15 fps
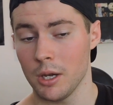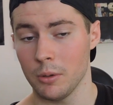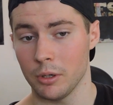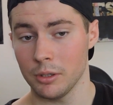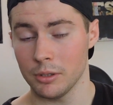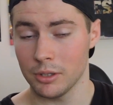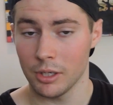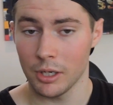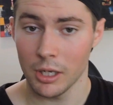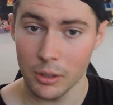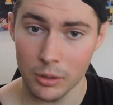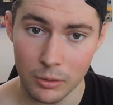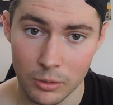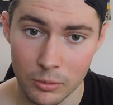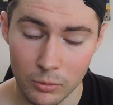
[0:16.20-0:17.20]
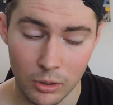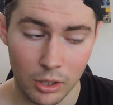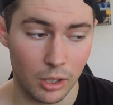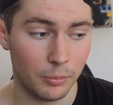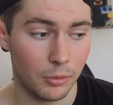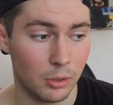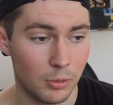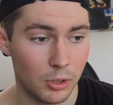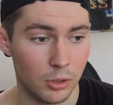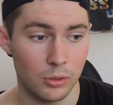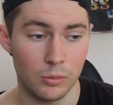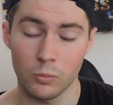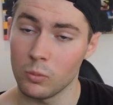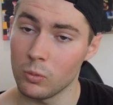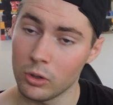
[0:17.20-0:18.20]
anyway, today I'm going to
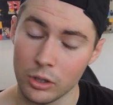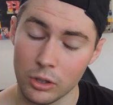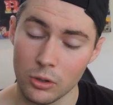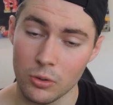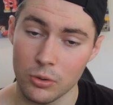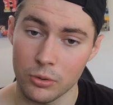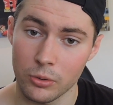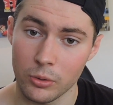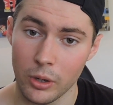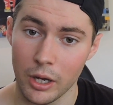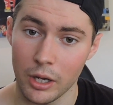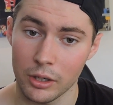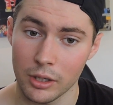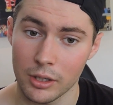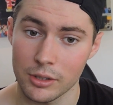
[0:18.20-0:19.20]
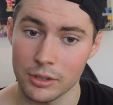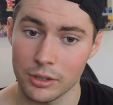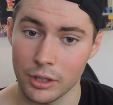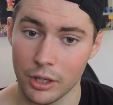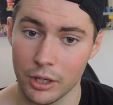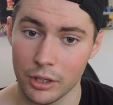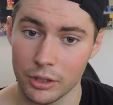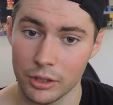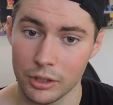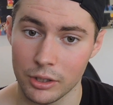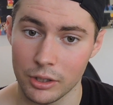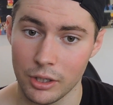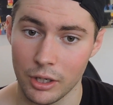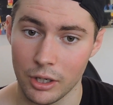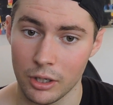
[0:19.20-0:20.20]
be walking you through how to get
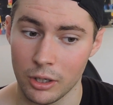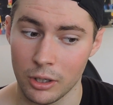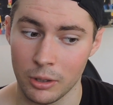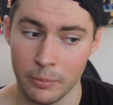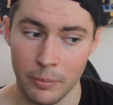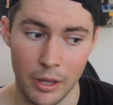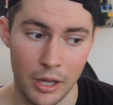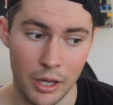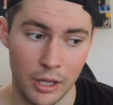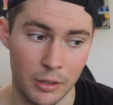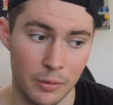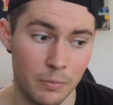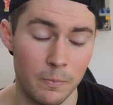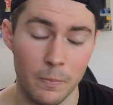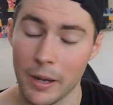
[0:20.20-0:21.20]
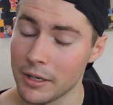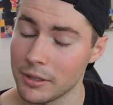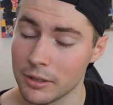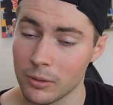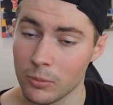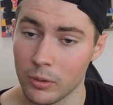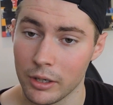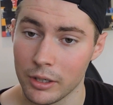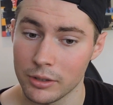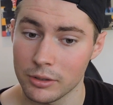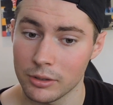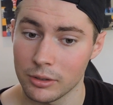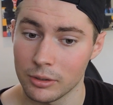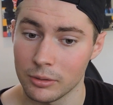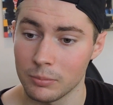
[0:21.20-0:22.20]
started and basic
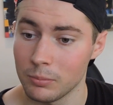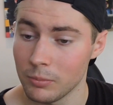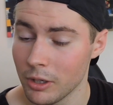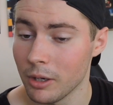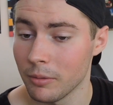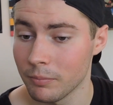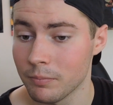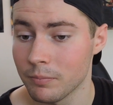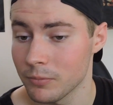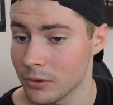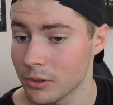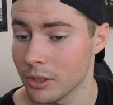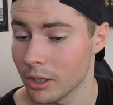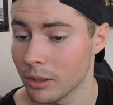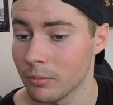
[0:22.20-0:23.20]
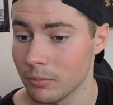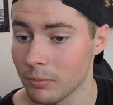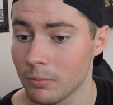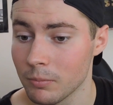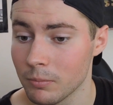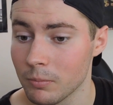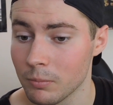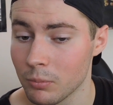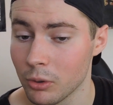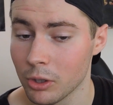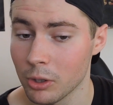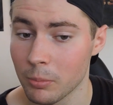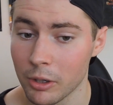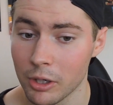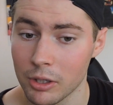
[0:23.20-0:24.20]
ways to start putting
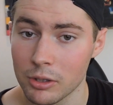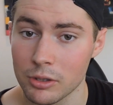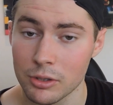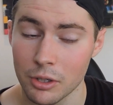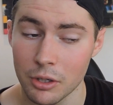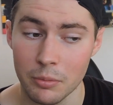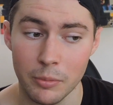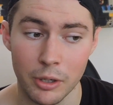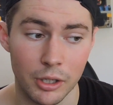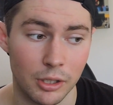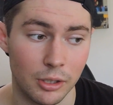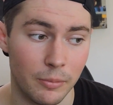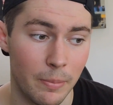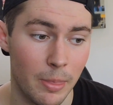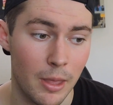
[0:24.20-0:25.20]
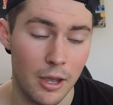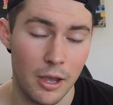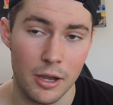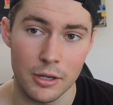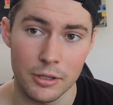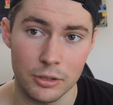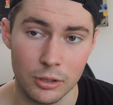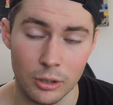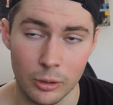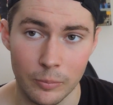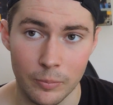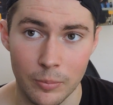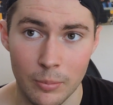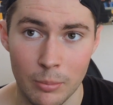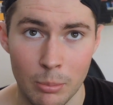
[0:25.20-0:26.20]
your money in the stock market. So
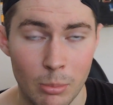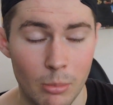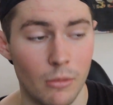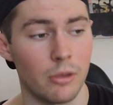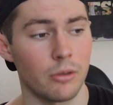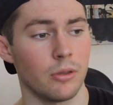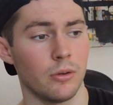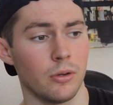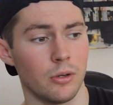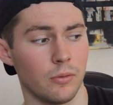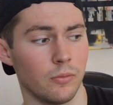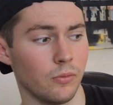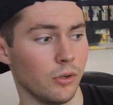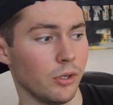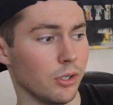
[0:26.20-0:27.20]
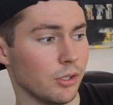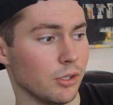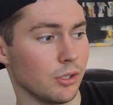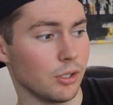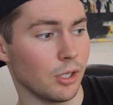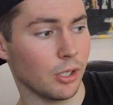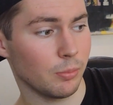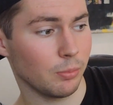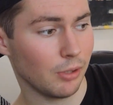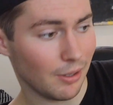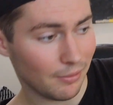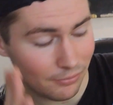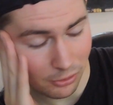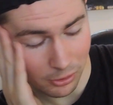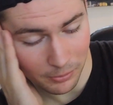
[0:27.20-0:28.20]
the first
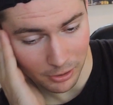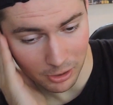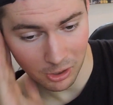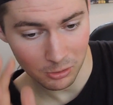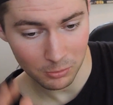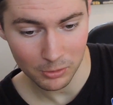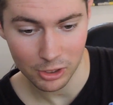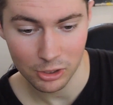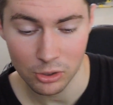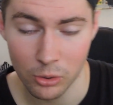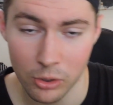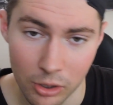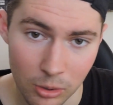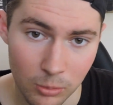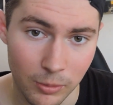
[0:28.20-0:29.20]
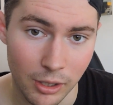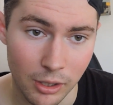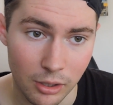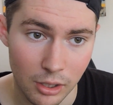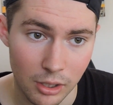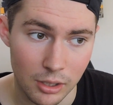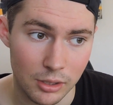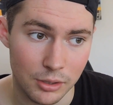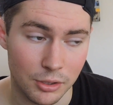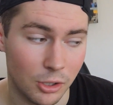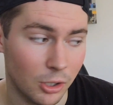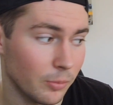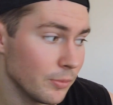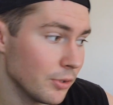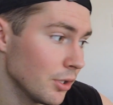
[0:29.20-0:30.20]
platform I'm going to be talking about is
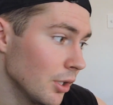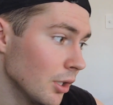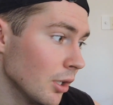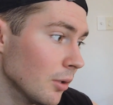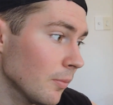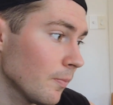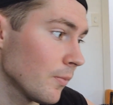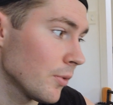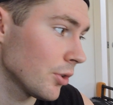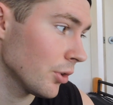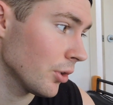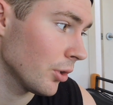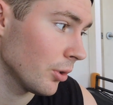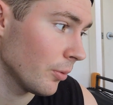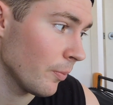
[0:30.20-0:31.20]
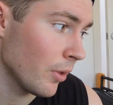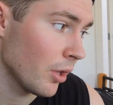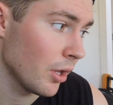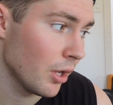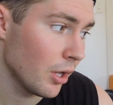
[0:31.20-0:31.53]
Commsec. So